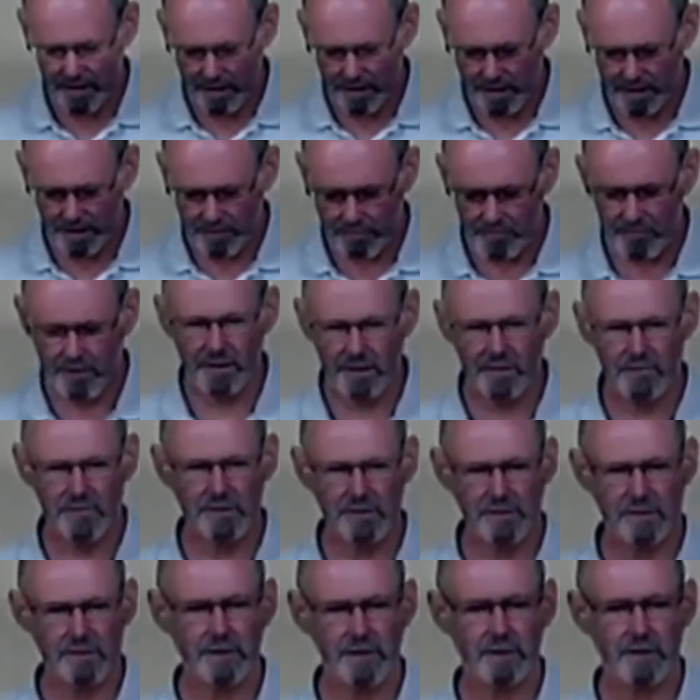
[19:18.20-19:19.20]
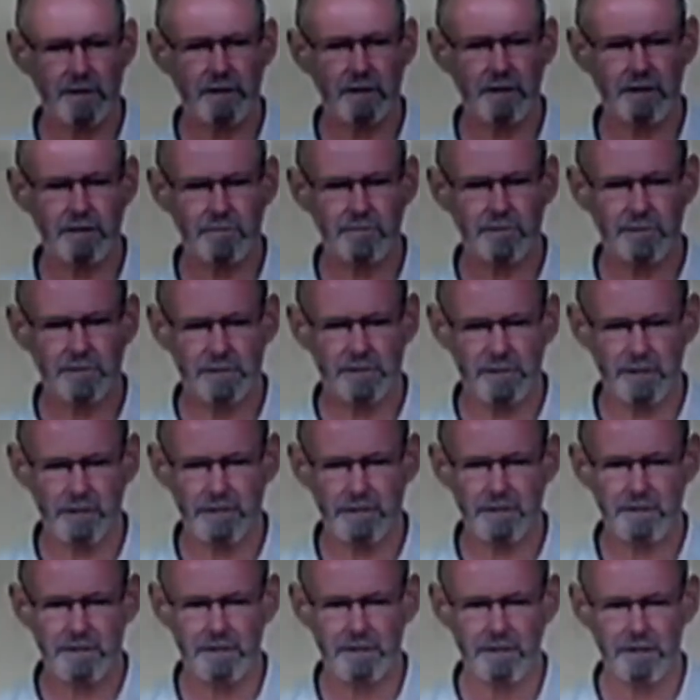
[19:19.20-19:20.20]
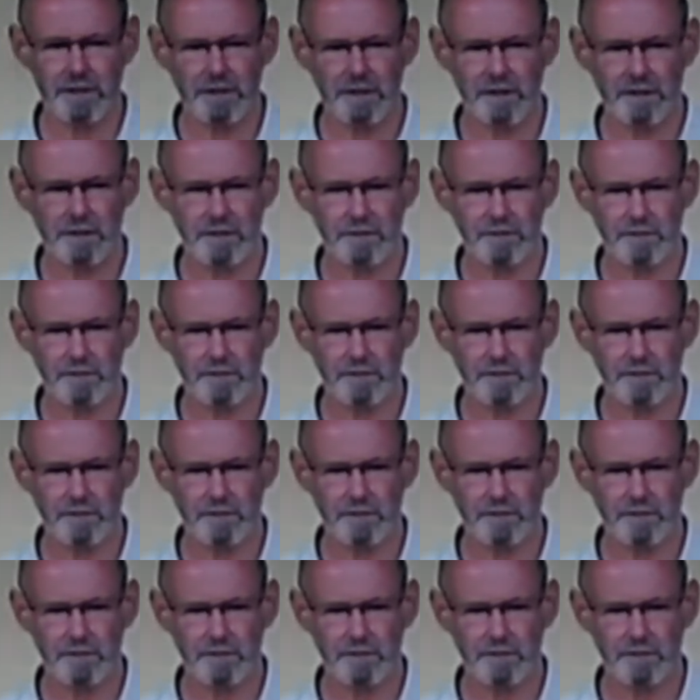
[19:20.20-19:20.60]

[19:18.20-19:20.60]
our faith is not individualistic.